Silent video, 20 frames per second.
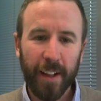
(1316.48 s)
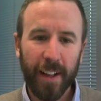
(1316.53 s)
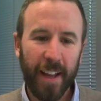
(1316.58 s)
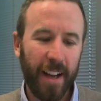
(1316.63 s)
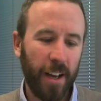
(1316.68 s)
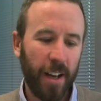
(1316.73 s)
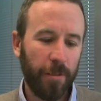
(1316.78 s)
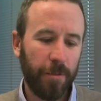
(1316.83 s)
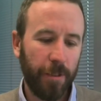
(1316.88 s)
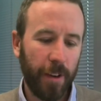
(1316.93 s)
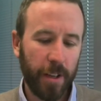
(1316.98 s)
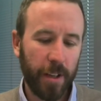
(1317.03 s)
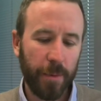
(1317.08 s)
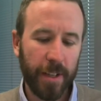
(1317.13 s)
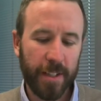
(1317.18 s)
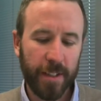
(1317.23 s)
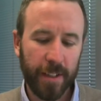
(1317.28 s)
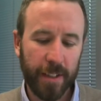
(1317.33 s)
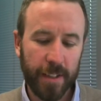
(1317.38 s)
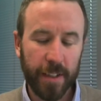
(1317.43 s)

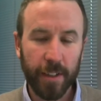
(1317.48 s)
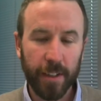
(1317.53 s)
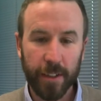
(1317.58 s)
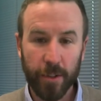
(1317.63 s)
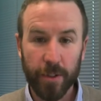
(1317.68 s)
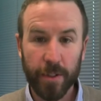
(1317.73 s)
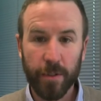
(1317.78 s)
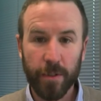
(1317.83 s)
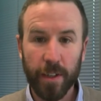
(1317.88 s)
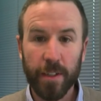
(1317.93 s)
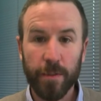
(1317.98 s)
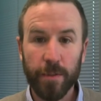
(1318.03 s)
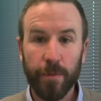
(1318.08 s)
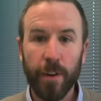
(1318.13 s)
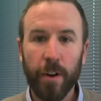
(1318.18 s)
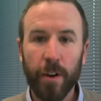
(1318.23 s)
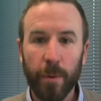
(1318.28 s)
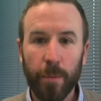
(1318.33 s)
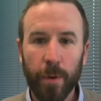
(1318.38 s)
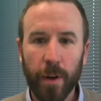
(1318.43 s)
fundamentally silica is
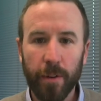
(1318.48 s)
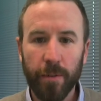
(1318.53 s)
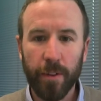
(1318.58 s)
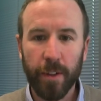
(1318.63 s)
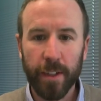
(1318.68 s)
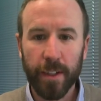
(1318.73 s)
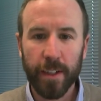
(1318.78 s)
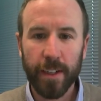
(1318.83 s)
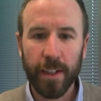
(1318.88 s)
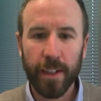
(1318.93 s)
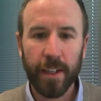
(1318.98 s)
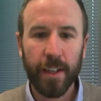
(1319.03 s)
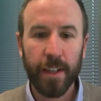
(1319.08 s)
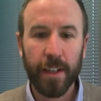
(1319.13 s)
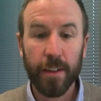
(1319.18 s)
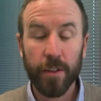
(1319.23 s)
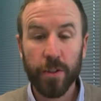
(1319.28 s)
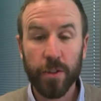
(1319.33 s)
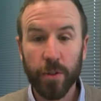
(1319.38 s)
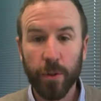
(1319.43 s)
very prevalent
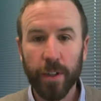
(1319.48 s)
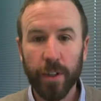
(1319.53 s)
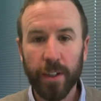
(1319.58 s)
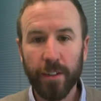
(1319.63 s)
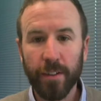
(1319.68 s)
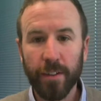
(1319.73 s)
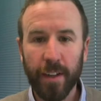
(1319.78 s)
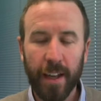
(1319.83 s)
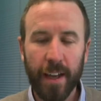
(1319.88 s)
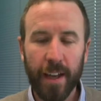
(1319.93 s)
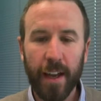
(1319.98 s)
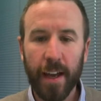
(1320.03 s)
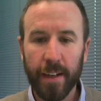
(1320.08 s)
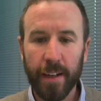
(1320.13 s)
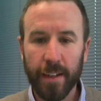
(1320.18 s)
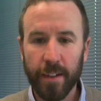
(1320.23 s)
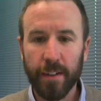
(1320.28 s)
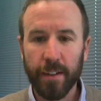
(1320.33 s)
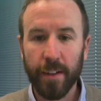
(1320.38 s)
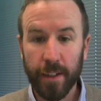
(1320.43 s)
in the soil
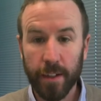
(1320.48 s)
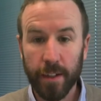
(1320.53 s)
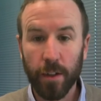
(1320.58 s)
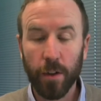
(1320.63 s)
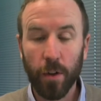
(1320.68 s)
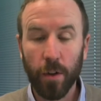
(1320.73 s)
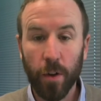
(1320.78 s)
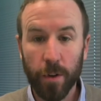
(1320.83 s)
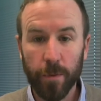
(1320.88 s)
and in a lot